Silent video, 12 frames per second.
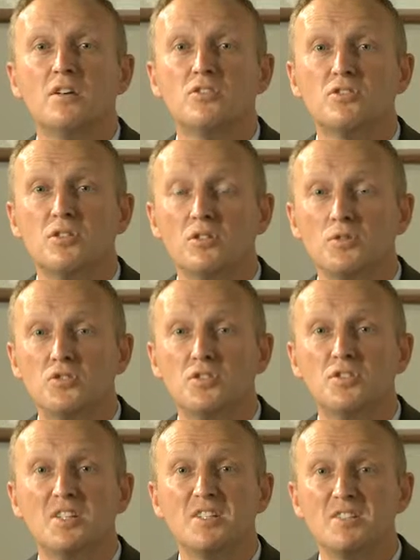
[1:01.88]

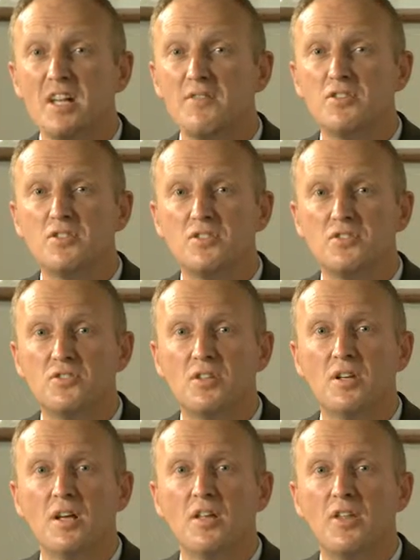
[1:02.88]
solutions and services
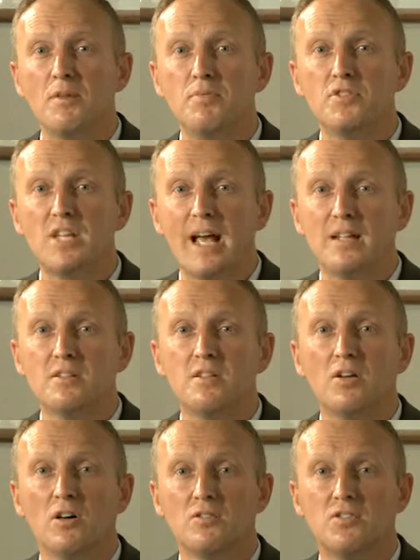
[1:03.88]
that are protecting
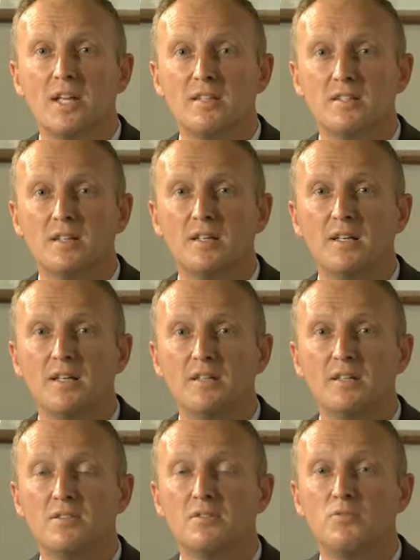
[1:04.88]
content in
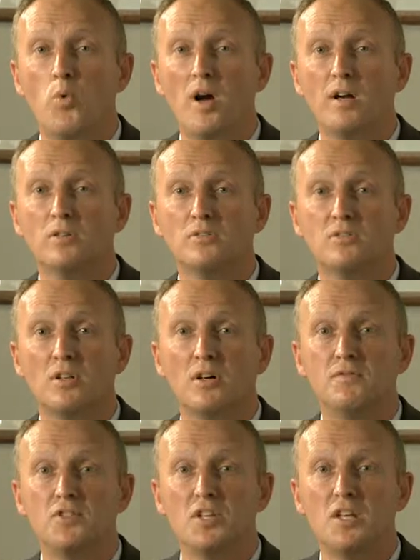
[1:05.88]
this world
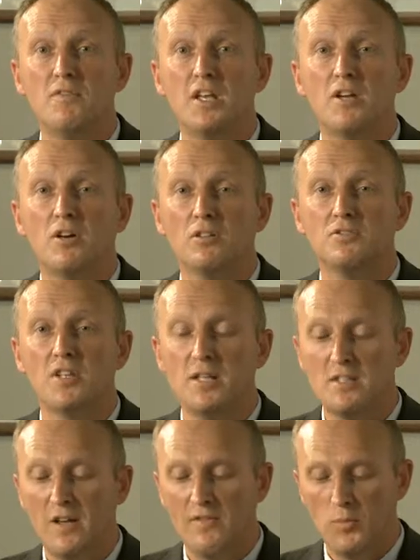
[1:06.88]
of TV and
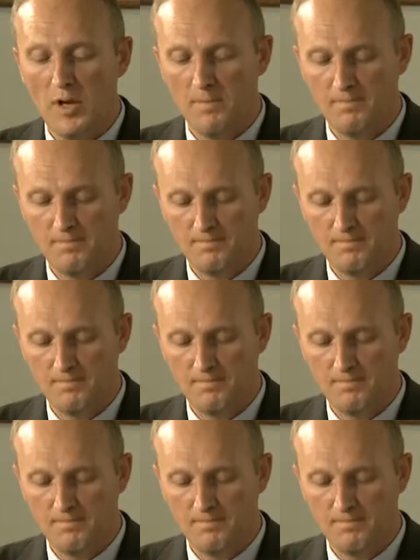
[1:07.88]
content everywhere.